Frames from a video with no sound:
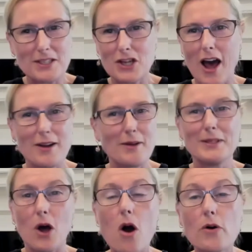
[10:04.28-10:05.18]
child. It was
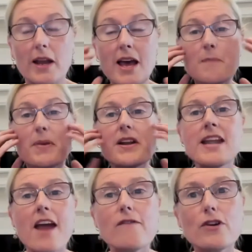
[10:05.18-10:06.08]
awkward, but it
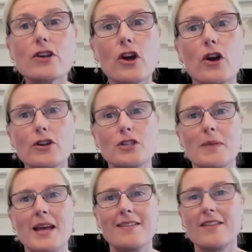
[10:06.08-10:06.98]
never occurred to
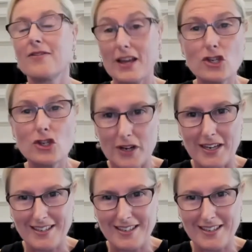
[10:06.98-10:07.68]
me that they shouldn't.